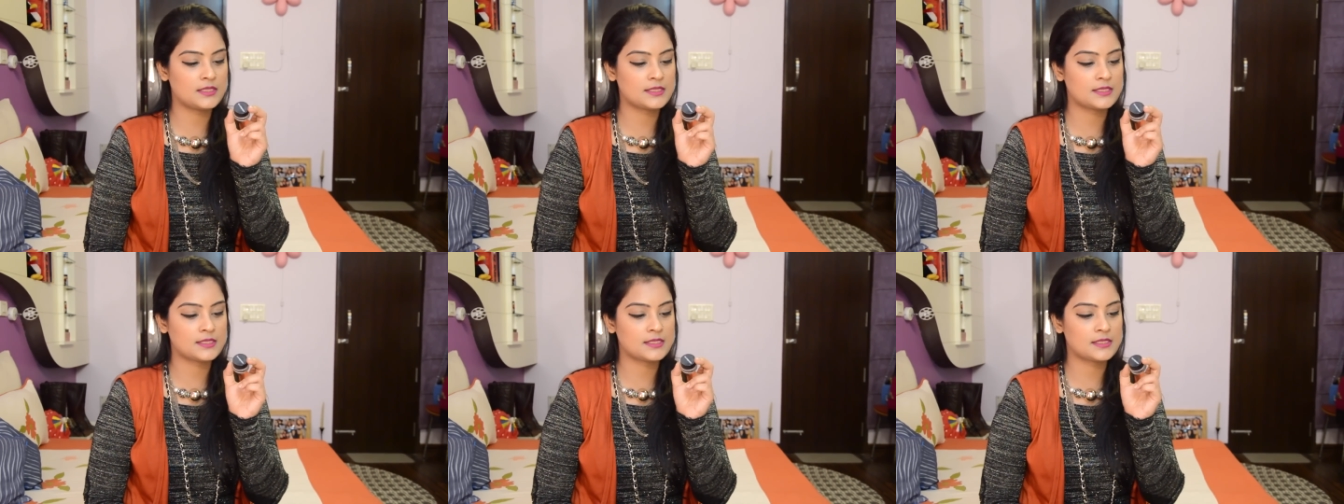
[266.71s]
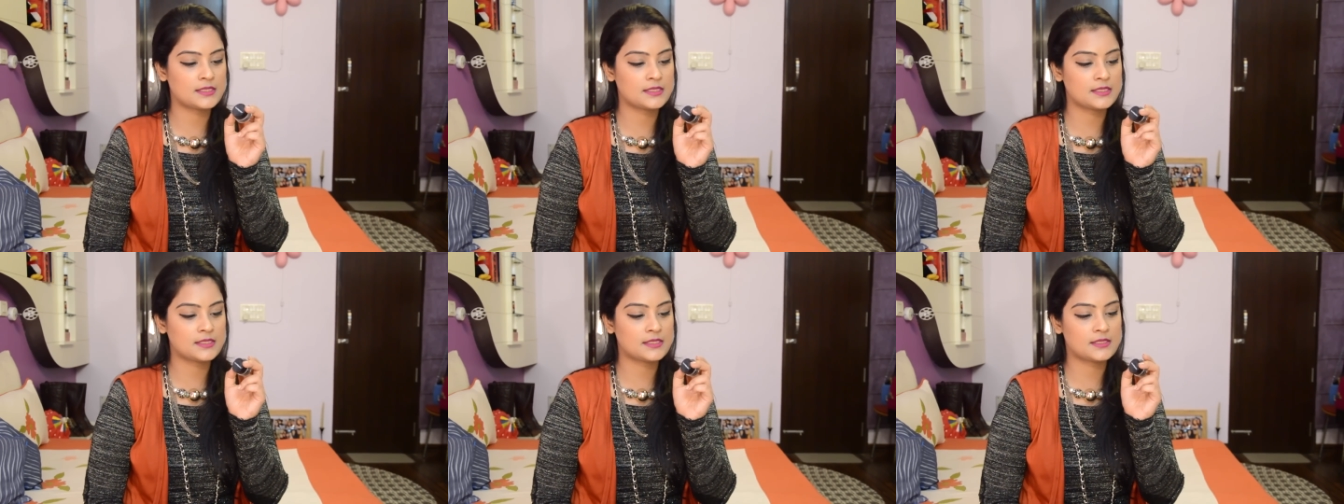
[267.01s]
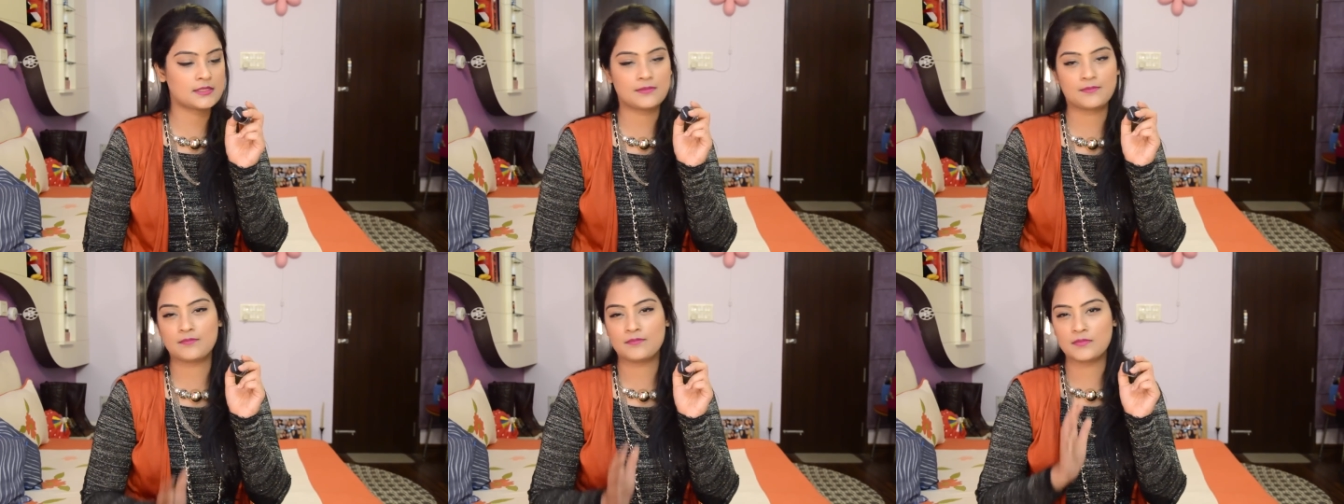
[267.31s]
This is
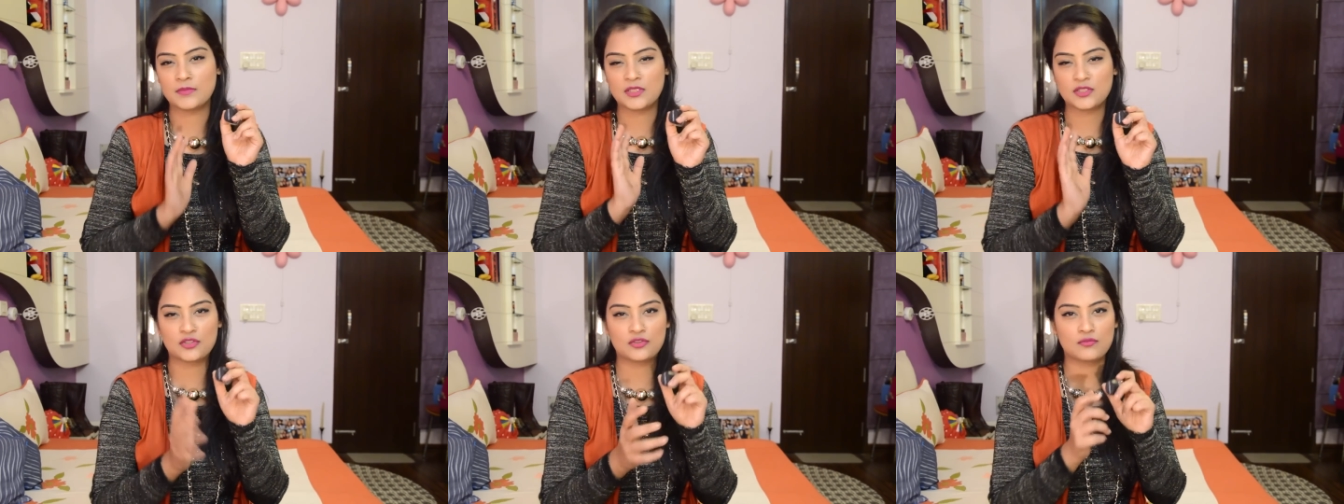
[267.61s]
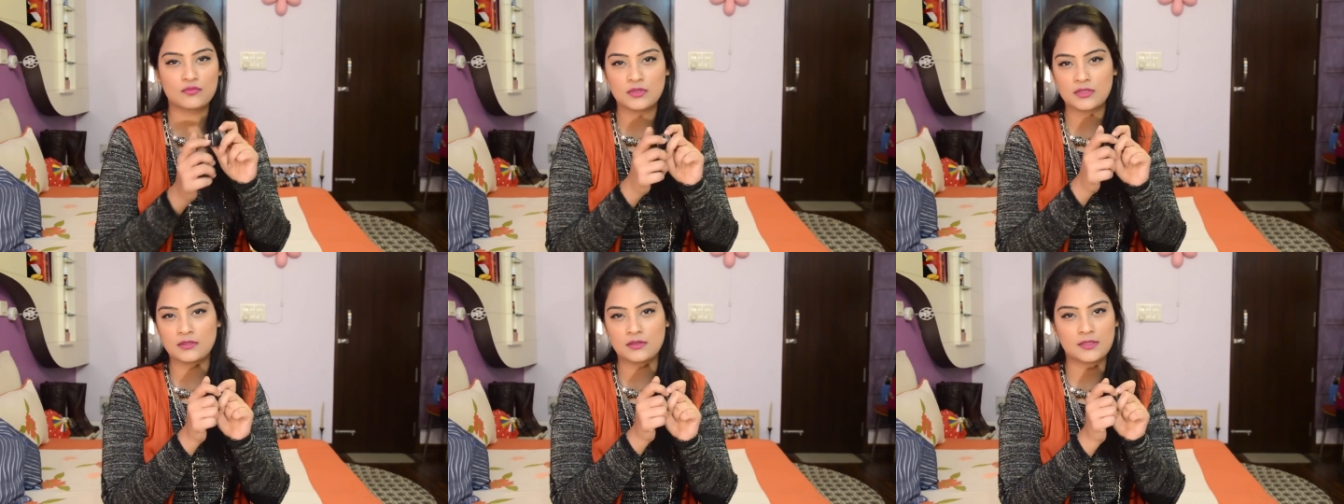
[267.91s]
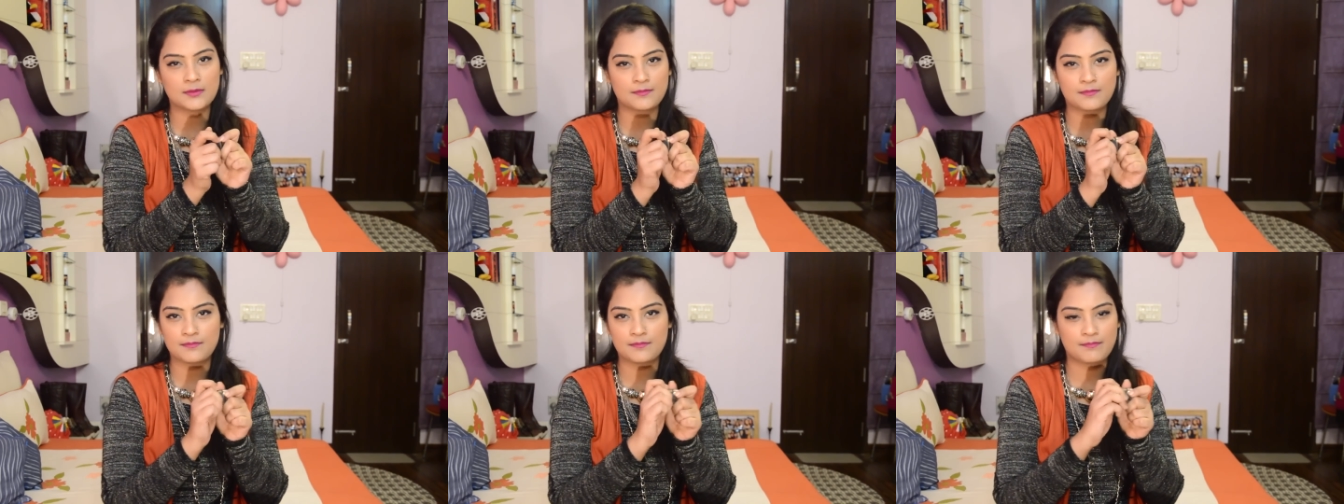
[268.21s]

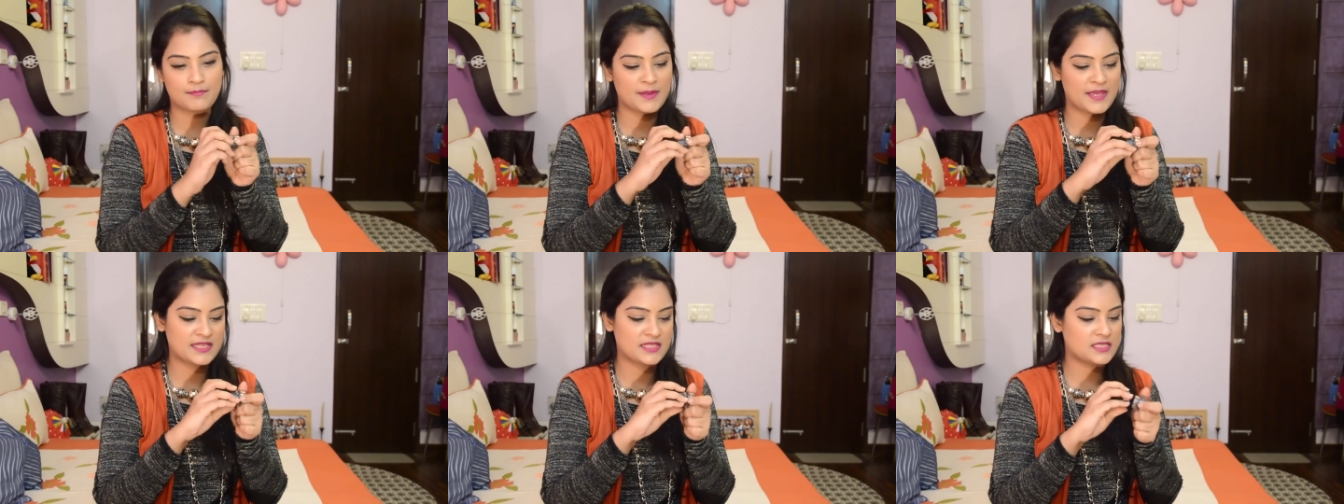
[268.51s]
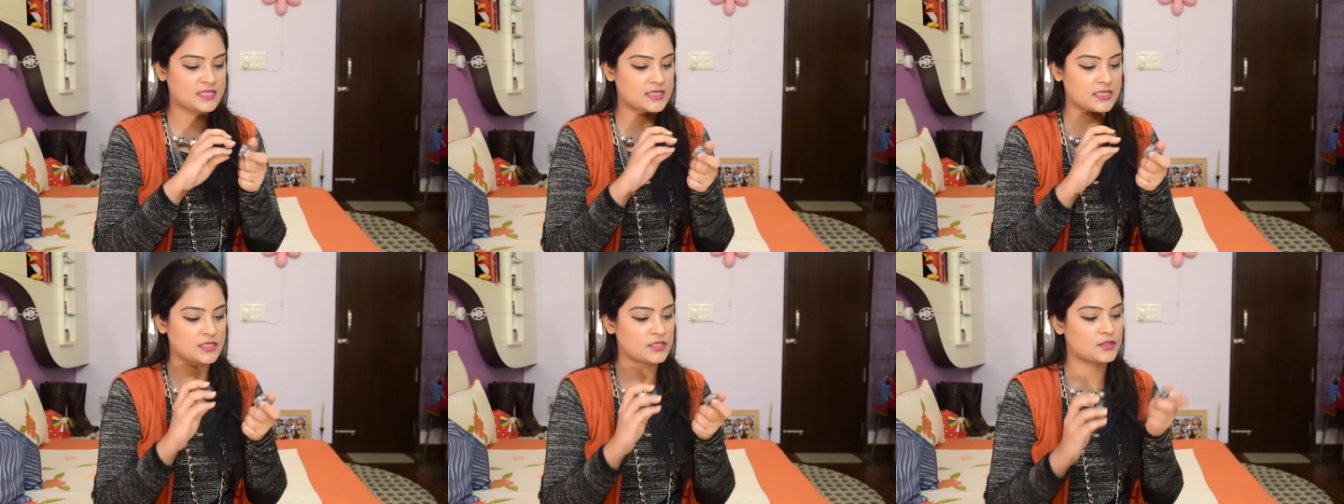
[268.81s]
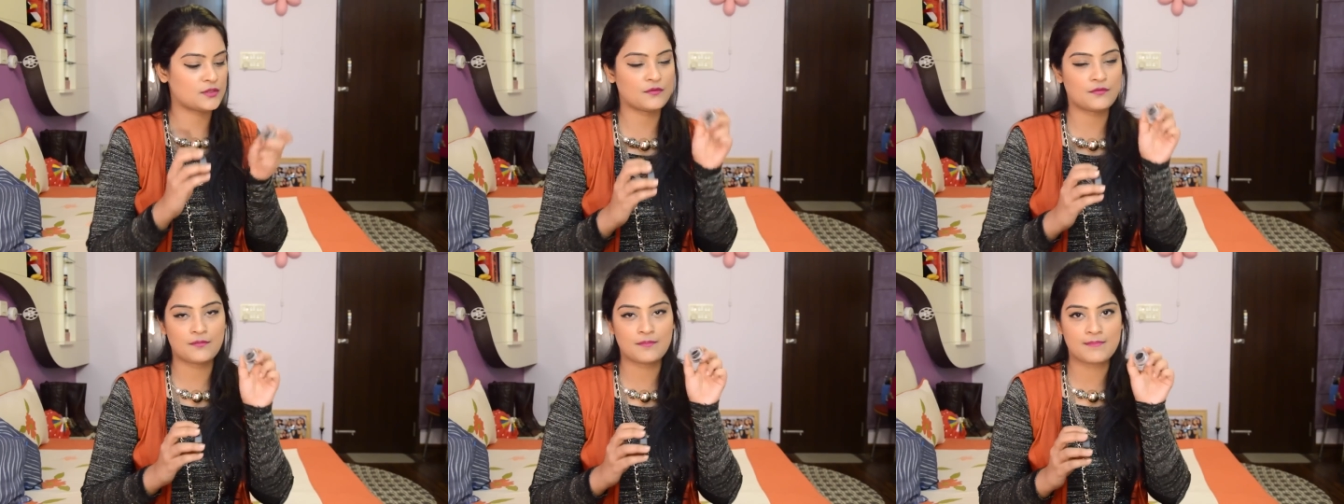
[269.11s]
the
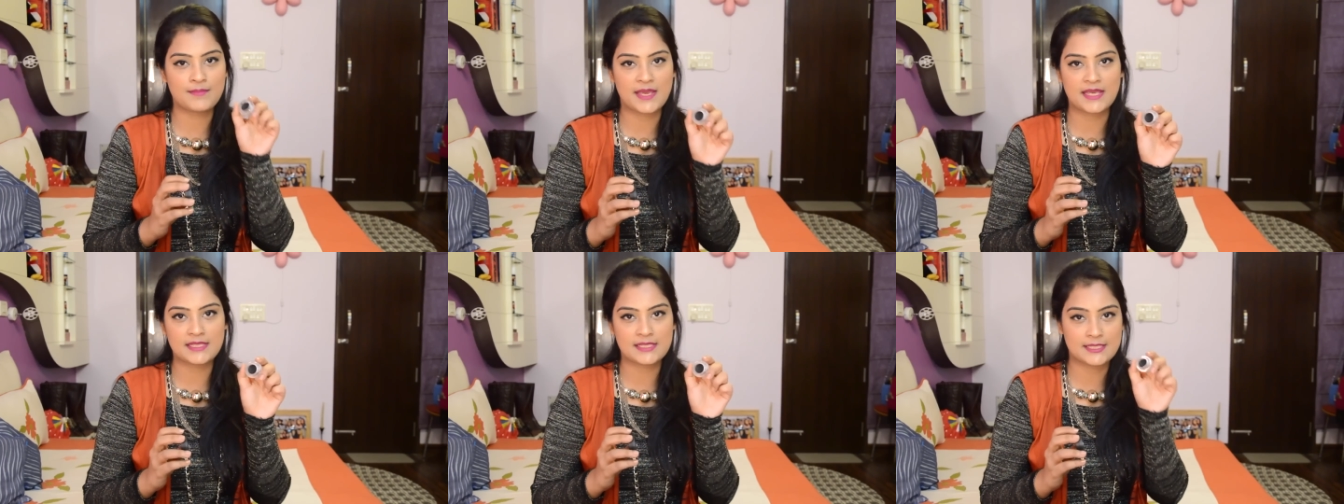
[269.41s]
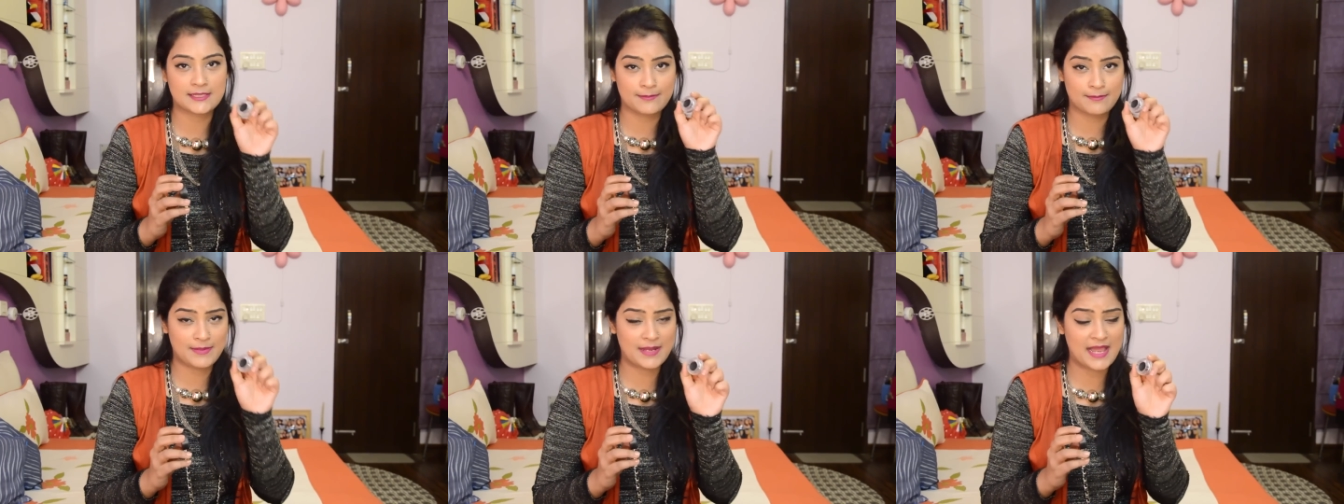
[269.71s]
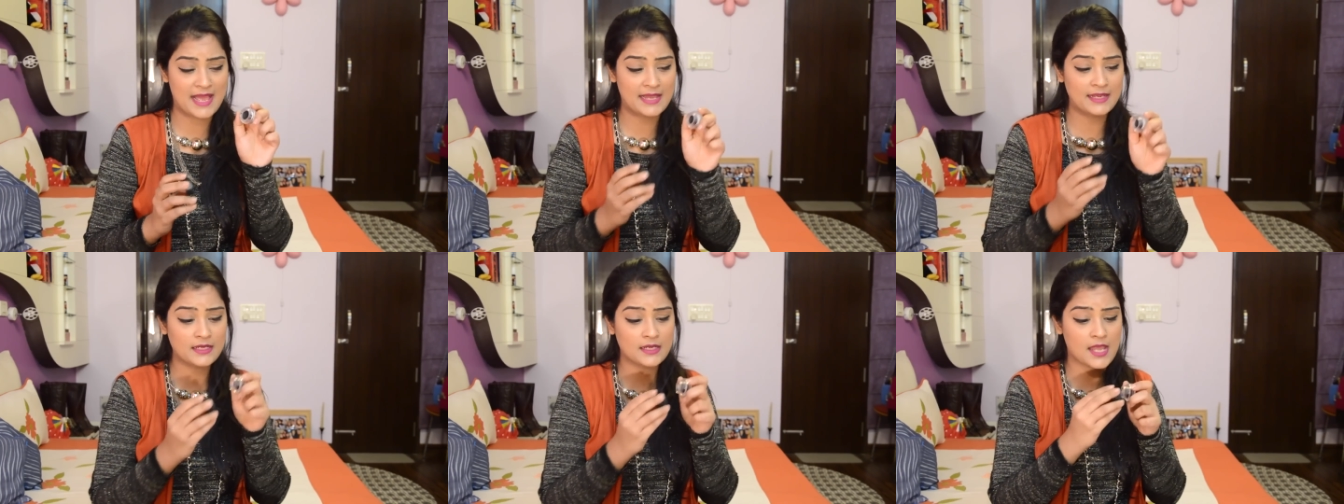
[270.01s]
bestest of best
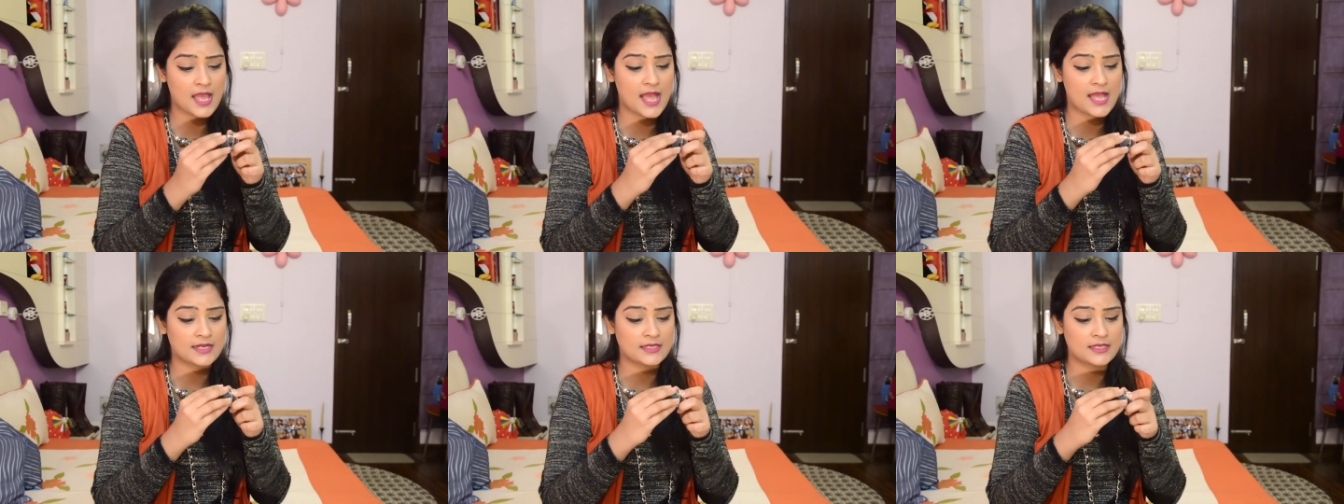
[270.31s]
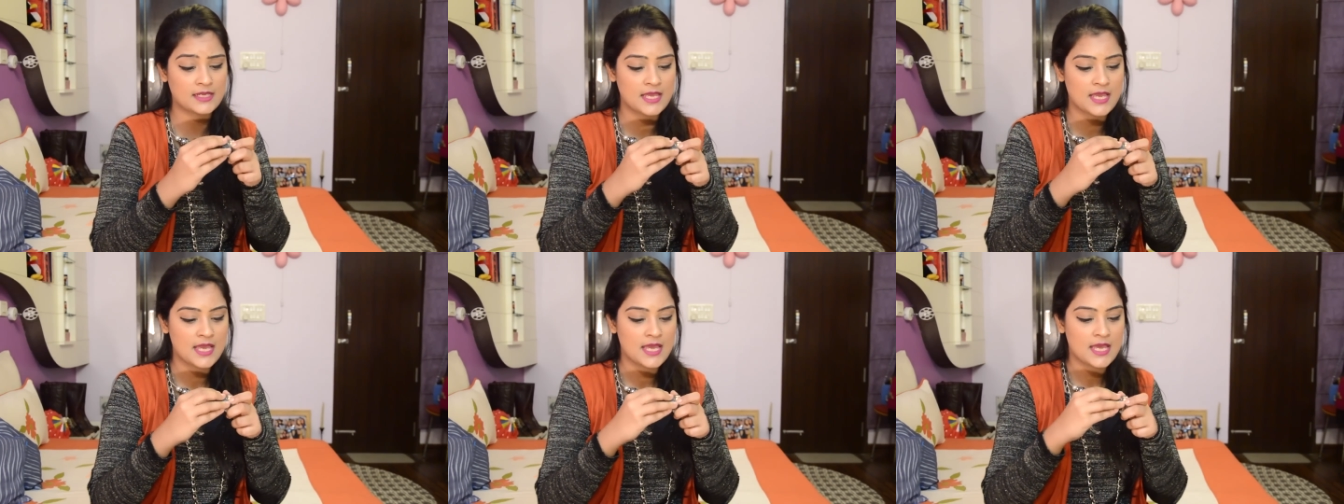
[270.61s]
black, and